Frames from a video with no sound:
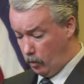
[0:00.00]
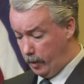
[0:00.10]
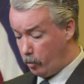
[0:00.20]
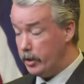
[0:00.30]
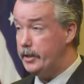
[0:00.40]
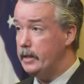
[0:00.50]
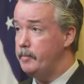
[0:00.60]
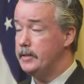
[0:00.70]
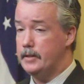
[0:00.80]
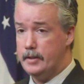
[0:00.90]
We appreciate the
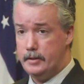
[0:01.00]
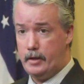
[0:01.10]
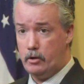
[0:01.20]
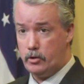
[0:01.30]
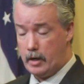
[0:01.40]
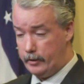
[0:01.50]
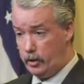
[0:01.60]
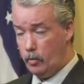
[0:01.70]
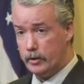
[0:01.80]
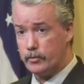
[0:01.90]
businesses that are trying to
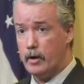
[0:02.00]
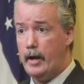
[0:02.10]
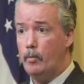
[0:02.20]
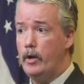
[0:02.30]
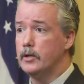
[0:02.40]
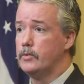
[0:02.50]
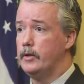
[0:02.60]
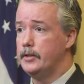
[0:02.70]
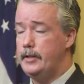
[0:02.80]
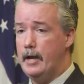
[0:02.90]
do what's right. We also
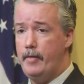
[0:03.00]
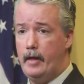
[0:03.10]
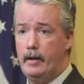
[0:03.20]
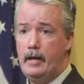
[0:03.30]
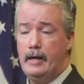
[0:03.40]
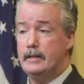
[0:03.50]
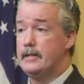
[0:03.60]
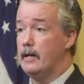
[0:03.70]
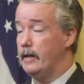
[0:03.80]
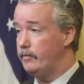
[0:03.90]
understand that it's
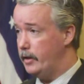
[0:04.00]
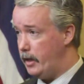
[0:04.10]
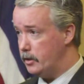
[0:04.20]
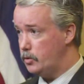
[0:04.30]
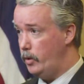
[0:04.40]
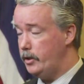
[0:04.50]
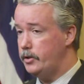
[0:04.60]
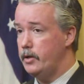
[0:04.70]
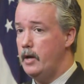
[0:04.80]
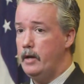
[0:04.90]
not like flicking a
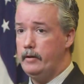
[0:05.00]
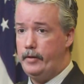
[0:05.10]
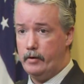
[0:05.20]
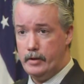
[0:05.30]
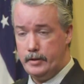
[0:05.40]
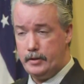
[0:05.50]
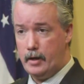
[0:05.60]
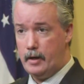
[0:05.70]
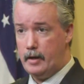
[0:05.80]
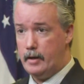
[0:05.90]
switch, that there is
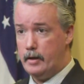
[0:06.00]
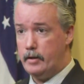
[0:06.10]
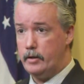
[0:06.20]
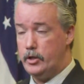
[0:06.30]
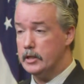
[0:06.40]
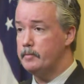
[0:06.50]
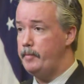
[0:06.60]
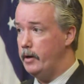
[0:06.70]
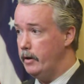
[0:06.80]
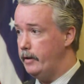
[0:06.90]
uh, an adjustment
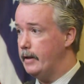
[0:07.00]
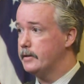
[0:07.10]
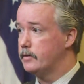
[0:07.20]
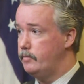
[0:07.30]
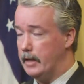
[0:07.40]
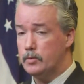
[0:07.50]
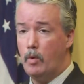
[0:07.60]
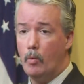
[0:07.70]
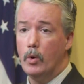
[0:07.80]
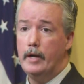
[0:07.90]
period, and that's, that's
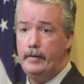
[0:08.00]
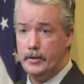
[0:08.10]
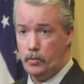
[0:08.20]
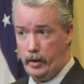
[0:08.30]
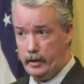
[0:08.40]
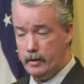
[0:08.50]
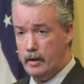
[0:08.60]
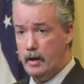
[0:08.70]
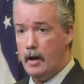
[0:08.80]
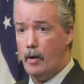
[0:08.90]
what we're in this week.
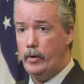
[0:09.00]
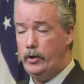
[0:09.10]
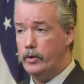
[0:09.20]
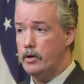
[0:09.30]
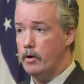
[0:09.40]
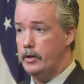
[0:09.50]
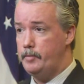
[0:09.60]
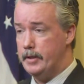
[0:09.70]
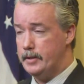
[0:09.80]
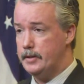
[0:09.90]
Uh, we do
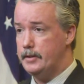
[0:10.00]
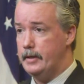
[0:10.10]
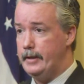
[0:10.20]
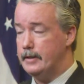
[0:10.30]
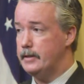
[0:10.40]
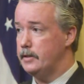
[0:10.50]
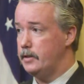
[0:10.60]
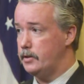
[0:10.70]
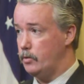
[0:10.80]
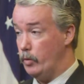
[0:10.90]
encourage businesses that need
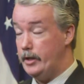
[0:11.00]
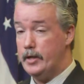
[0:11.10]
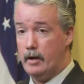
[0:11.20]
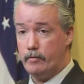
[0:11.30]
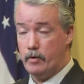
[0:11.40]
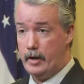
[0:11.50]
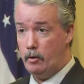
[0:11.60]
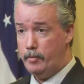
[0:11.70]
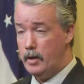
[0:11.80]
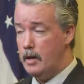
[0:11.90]
assistance to reach out for
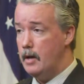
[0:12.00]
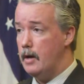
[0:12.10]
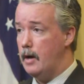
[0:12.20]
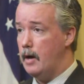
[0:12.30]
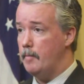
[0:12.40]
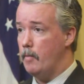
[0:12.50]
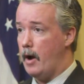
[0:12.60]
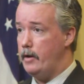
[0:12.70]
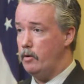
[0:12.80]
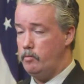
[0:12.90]
help. Um,
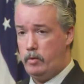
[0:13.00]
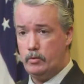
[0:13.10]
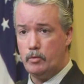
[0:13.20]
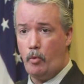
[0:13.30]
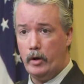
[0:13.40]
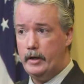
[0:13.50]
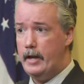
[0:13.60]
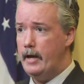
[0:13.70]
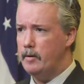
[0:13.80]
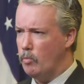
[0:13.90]
I know it was reported
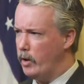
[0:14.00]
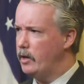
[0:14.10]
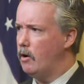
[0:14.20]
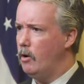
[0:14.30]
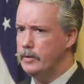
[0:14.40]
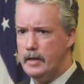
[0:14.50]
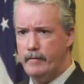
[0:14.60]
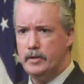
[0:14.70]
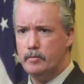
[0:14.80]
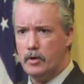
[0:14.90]
today that Morning Call was
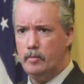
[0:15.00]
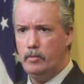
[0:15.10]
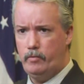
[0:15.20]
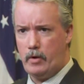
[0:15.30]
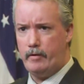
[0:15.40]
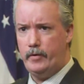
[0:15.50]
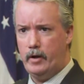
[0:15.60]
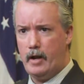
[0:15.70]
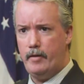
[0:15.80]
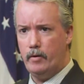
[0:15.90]
having some trouble trying to
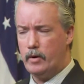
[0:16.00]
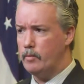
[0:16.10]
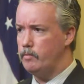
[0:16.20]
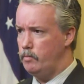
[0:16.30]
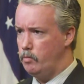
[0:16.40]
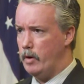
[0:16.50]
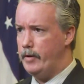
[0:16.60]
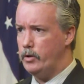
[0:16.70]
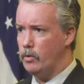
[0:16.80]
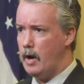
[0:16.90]
figure out how they were going to run
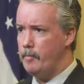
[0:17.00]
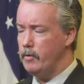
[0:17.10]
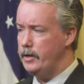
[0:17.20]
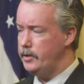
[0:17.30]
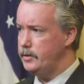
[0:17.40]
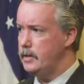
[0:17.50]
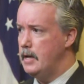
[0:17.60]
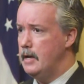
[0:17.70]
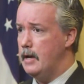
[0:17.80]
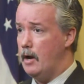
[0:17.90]
their door operations.
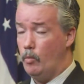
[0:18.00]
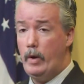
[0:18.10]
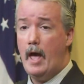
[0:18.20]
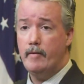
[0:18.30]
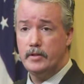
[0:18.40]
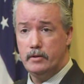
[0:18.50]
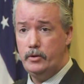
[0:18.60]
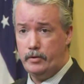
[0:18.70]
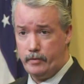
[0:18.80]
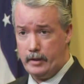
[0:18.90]
Uh, we have a
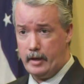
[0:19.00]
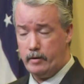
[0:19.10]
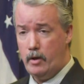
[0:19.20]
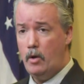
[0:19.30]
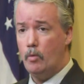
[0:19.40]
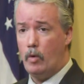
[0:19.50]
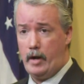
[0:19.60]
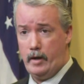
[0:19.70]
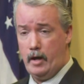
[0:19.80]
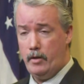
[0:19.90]
solution for that.
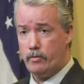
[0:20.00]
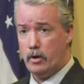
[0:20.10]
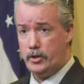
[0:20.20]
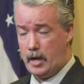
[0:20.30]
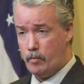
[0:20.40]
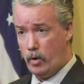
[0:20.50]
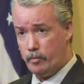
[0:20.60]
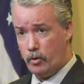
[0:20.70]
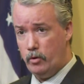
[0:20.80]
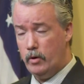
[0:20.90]
Right now, through our Job One
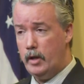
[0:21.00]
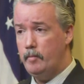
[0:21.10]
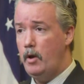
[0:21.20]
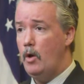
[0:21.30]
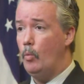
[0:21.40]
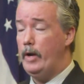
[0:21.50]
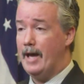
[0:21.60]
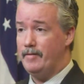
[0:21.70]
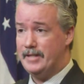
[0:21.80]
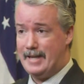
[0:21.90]
program, we
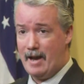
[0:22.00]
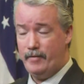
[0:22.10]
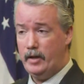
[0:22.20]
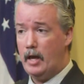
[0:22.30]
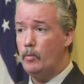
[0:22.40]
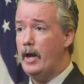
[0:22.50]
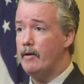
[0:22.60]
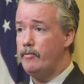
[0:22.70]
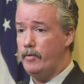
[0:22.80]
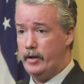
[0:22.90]
have staffing and we
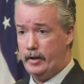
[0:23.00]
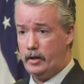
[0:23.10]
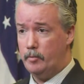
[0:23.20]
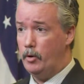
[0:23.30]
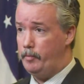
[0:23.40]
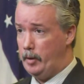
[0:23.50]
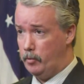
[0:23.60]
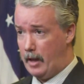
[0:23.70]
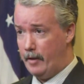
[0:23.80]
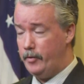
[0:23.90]
have funding to put
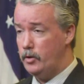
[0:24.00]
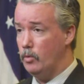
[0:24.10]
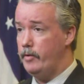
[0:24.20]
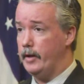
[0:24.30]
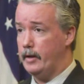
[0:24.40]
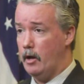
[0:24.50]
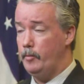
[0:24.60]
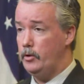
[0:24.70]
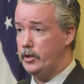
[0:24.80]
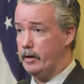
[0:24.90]
people at the door that can
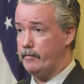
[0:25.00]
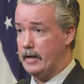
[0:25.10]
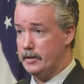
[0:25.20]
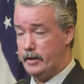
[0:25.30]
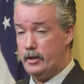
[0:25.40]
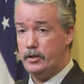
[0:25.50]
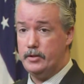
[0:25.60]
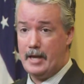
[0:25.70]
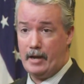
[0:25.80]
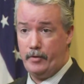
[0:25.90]
help you check
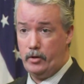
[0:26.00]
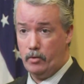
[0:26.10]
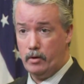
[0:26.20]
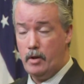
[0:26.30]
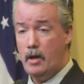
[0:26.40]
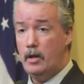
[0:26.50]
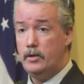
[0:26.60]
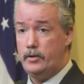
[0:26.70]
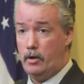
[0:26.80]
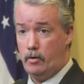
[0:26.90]
vaccinations at the door.
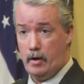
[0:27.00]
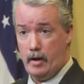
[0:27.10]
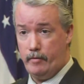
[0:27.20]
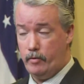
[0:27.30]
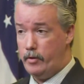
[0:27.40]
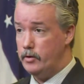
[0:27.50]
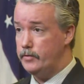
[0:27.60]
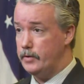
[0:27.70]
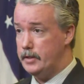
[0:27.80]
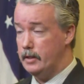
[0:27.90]
So uh, for those
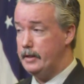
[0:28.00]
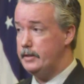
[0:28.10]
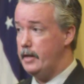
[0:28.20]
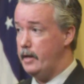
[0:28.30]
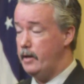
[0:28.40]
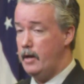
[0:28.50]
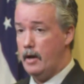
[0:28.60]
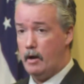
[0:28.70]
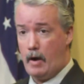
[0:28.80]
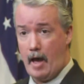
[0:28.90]
facilities that
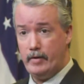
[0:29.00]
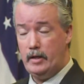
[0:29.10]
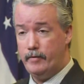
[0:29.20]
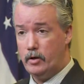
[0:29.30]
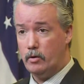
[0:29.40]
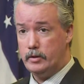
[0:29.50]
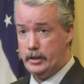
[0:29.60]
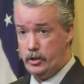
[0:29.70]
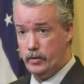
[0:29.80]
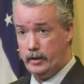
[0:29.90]
are having difficulty
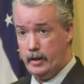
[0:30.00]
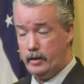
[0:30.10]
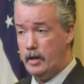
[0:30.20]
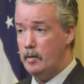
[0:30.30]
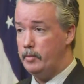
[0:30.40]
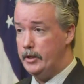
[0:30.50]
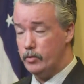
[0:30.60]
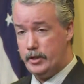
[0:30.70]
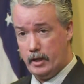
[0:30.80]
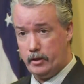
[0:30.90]
doing that, please
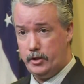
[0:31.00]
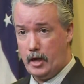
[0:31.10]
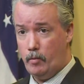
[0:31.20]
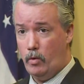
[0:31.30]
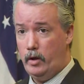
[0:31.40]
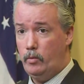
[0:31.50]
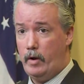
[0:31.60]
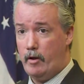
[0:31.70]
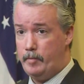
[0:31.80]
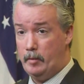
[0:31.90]
reach out to Job One.
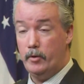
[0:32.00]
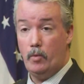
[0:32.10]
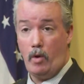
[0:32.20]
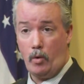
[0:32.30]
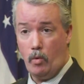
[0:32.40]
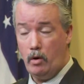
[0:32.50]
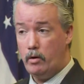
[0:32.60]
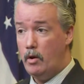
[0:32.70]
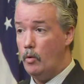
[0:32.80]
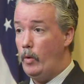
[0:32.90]
We have people that want to
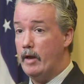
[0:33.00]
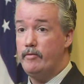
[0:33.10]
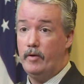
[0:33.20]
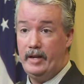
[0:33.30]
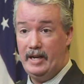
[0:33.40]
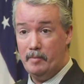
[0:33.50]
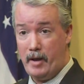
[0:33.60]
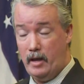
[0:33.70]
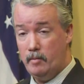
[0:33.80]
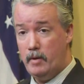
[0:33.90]
work. We have funding to
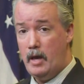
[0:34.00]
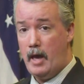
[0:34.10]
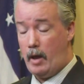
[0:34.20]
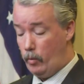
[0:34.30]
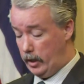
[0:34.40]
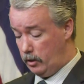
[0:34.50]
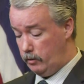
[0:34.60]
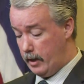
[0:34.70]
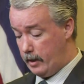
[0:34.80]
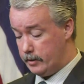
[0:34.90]
pay them, and we can do
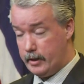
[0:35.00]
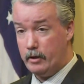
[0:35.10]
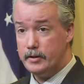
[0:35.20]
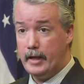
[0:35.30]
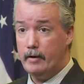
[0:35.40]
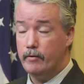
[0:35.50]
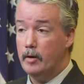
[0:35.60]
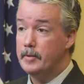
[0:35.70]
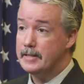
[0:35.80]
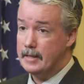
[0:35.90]
that, as I understand it, for
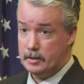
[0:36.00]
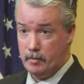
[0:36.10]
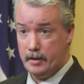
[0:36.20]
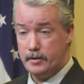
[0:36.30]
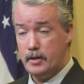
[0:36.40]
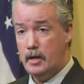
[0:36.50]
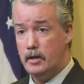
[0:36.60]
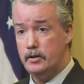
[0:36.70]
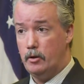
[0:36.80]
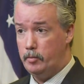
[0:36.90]
up to six months.
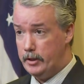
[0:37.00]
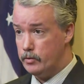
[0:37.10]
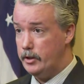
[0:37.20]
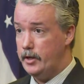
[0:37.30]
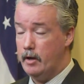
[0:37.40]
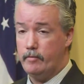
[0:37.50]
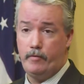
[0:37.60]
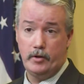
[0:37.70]
So please reach out.